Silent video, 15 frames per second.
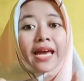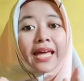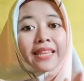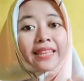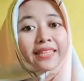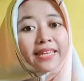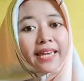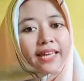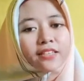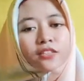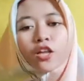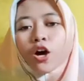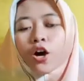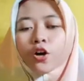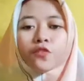At the
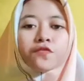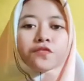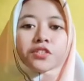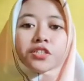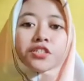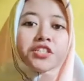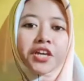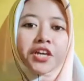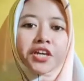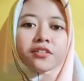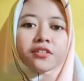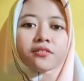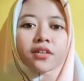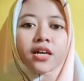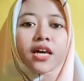end of the day,
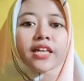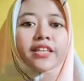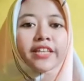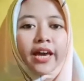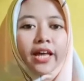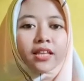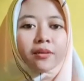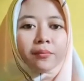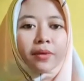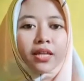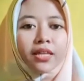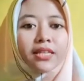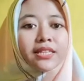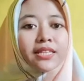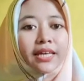the
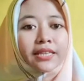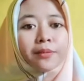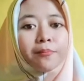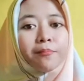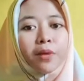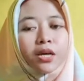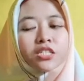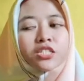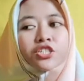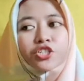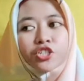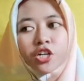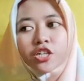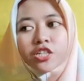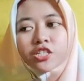element that must
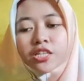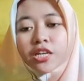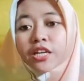charge